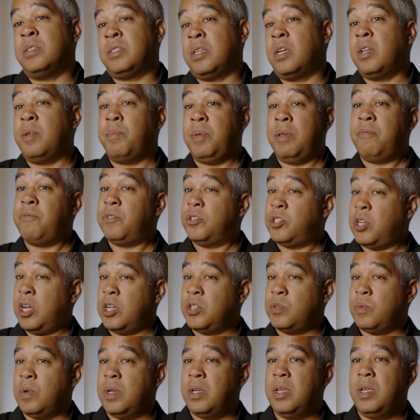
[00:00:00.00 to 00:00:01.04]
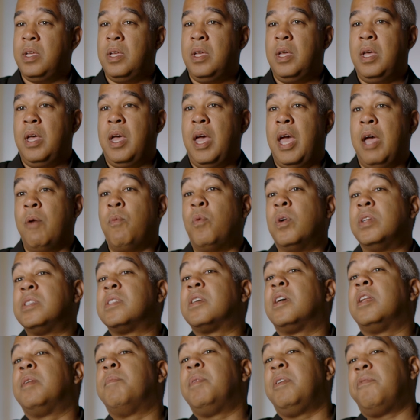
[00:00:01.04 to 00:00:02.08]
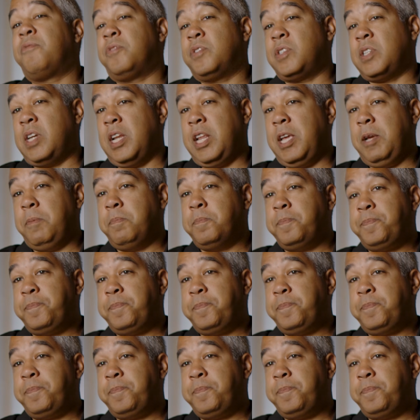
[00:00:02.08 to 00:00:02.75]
is going to be for Joshua, and one's going to be for Sonny.